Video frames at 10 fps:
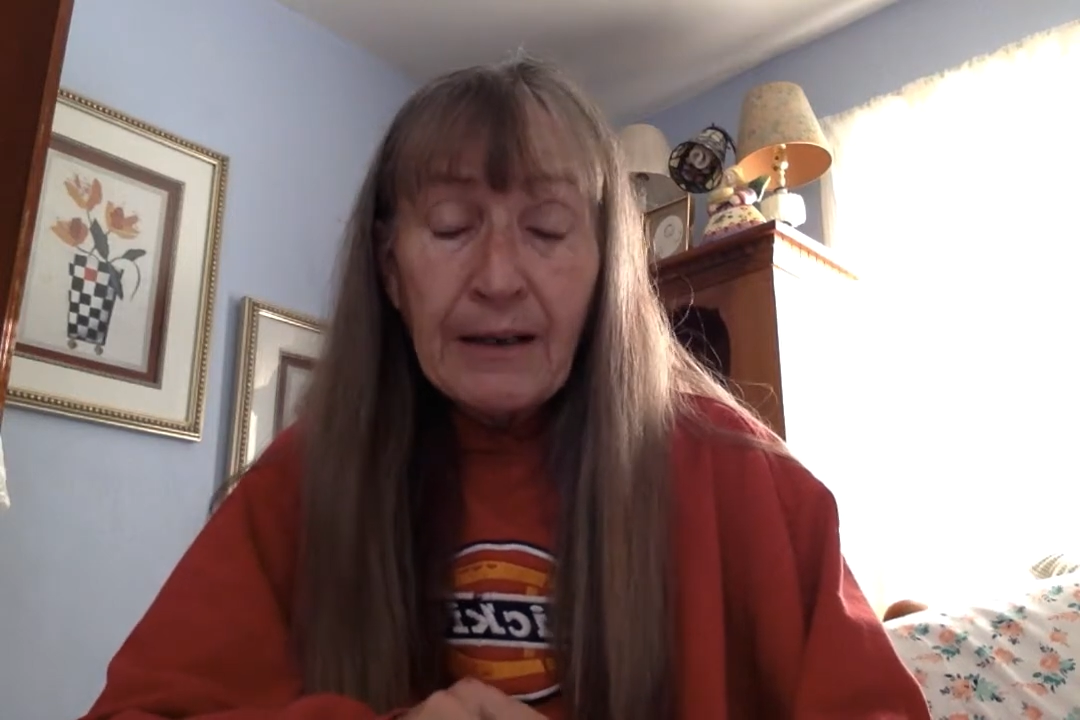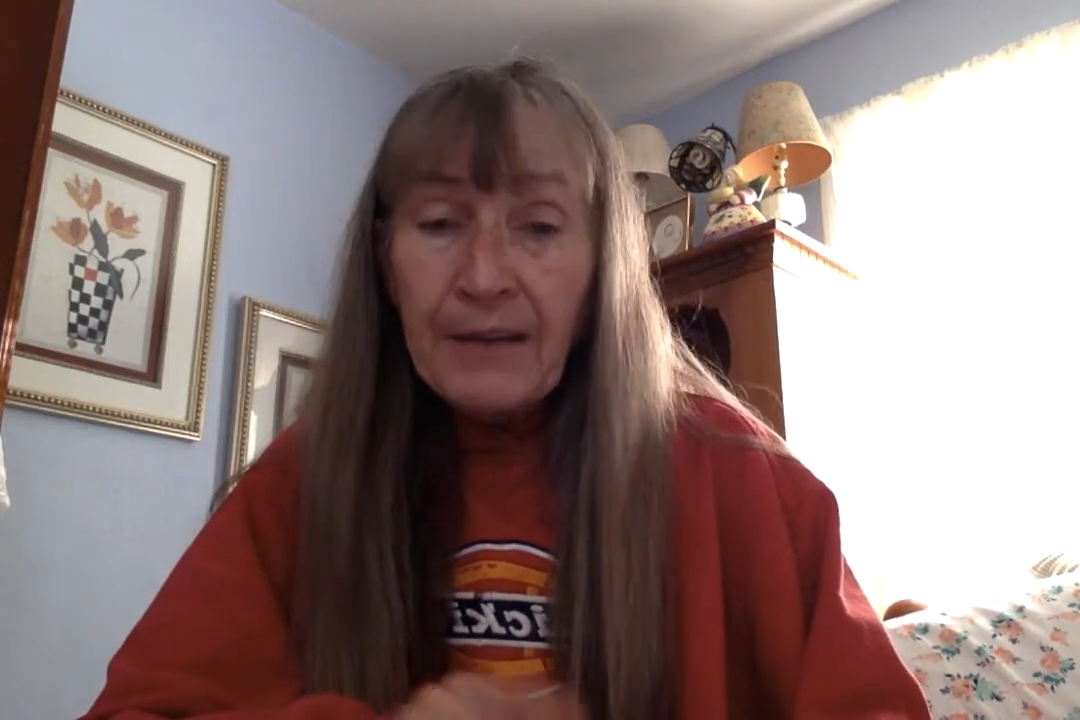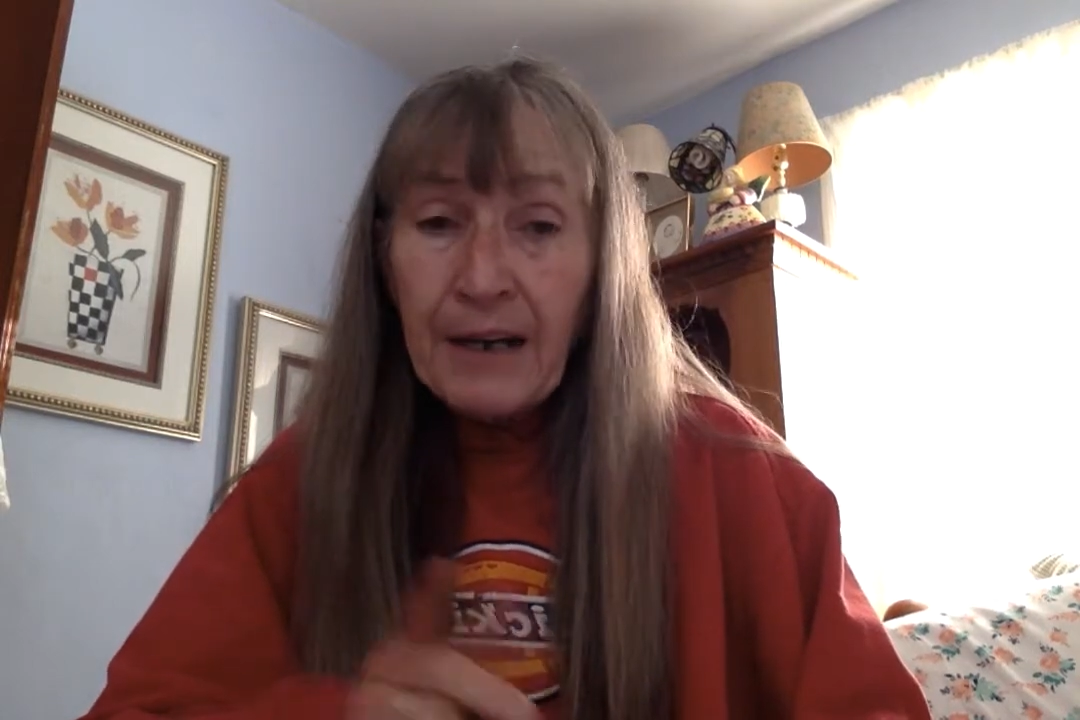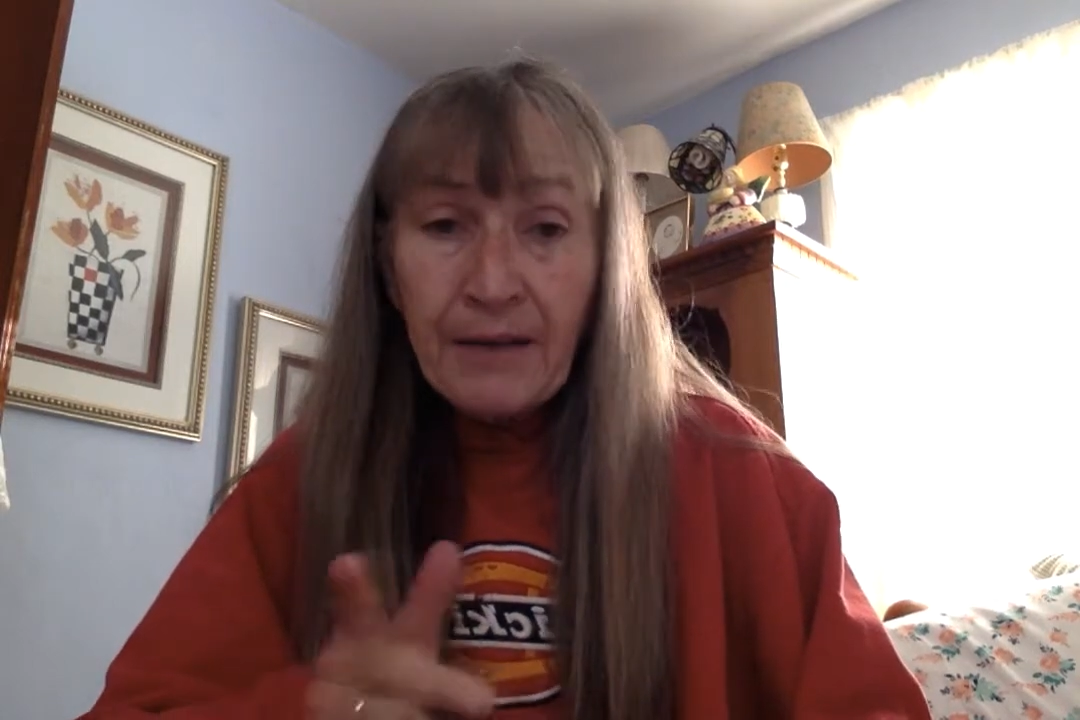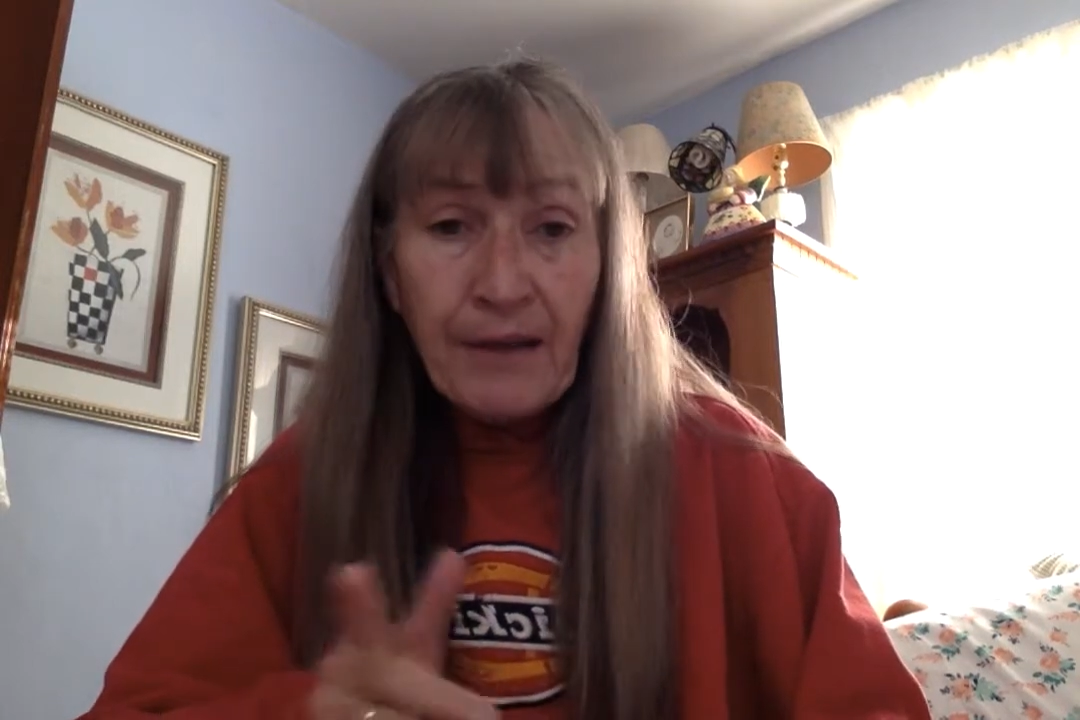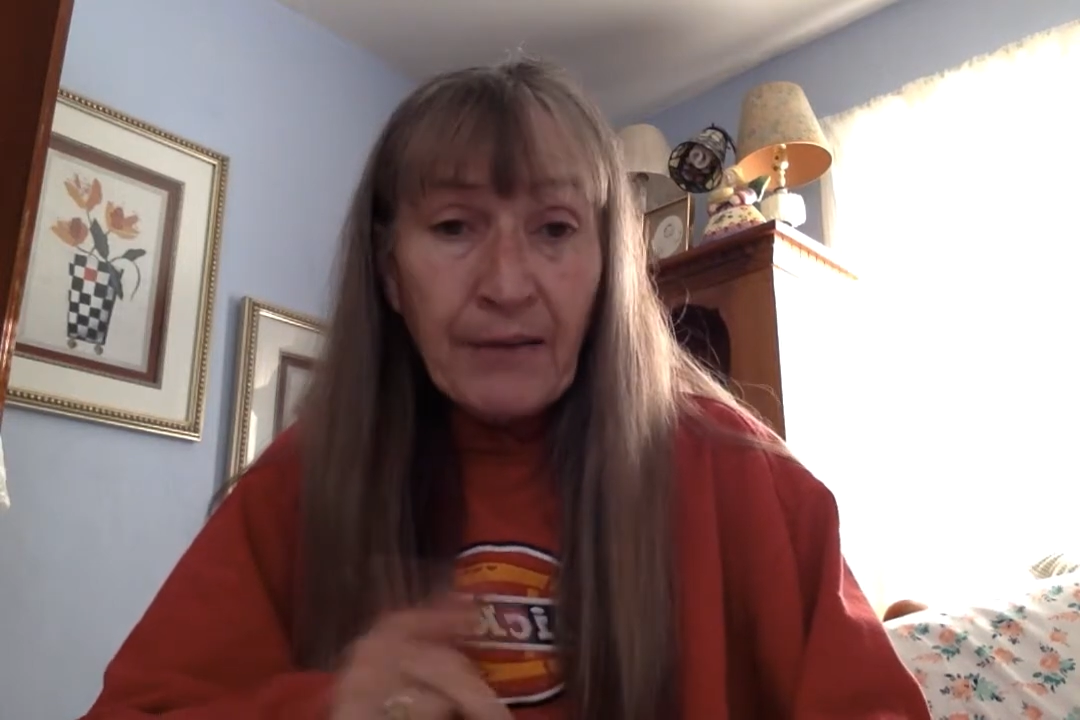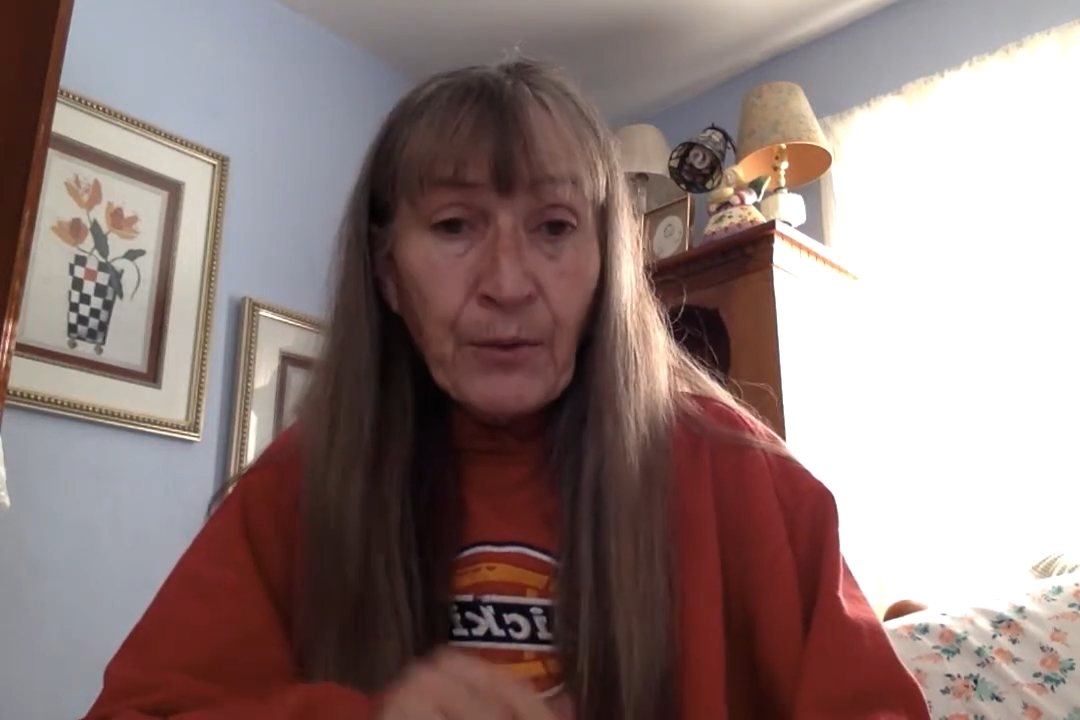that he'd never